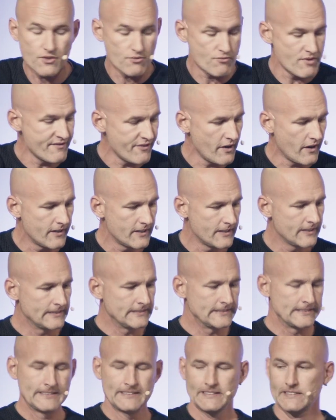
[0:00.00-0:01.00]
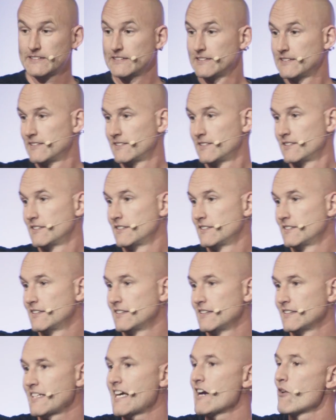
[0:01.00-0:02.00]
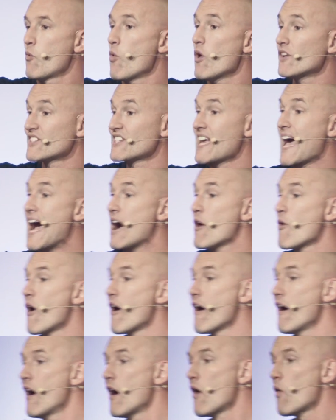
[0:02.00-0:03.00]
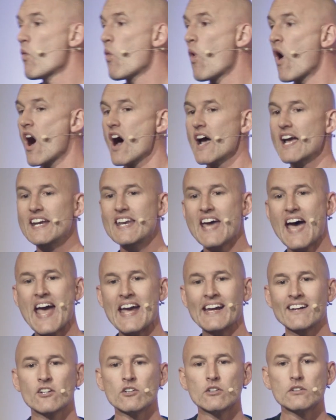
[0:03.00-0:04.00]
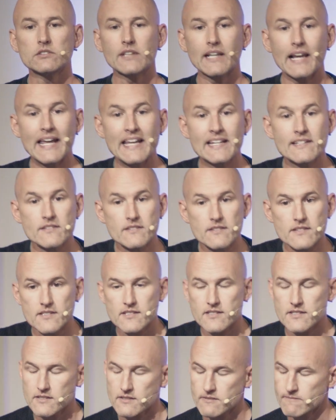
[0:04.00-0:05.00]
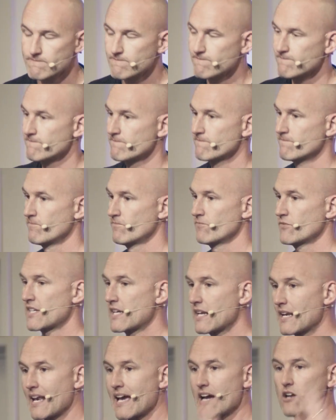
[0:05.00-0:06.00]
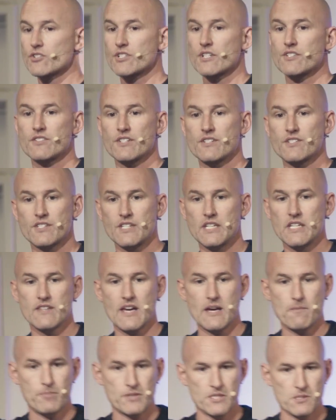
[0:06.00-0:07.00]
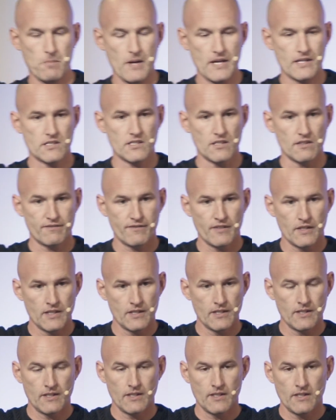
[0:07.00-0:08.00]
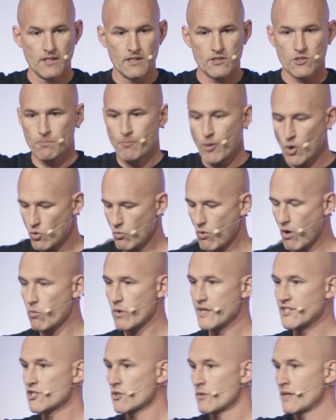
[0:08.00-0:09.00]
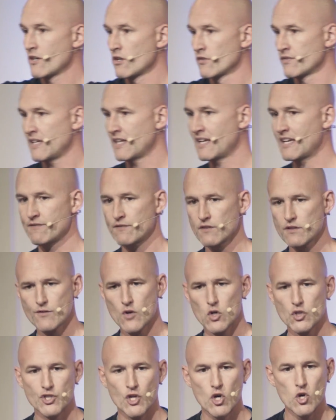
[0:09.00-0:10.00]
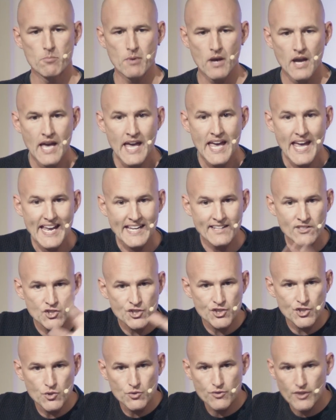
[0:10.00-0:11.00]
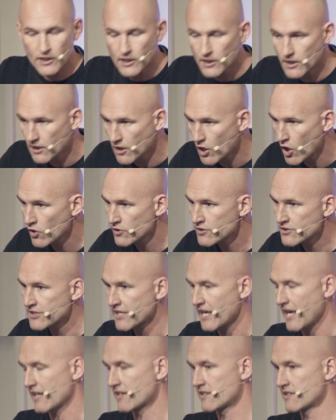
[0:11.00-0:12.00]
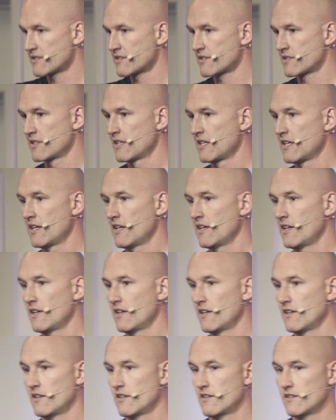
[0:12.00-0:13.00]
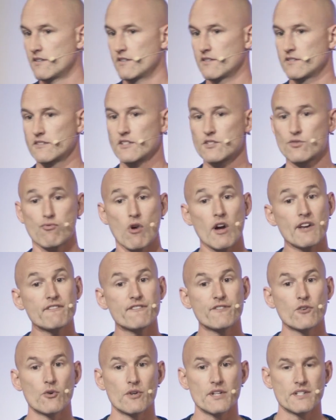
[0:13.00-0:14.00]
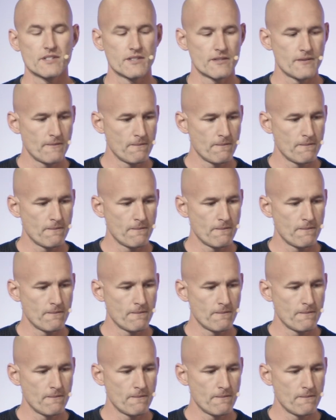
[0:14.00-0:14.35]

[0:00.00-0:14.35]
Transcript: the river. Now, what's our wide-angled lens that allows us to see that perspective? To put what we're doing on the 11th of October into the context that's right for it?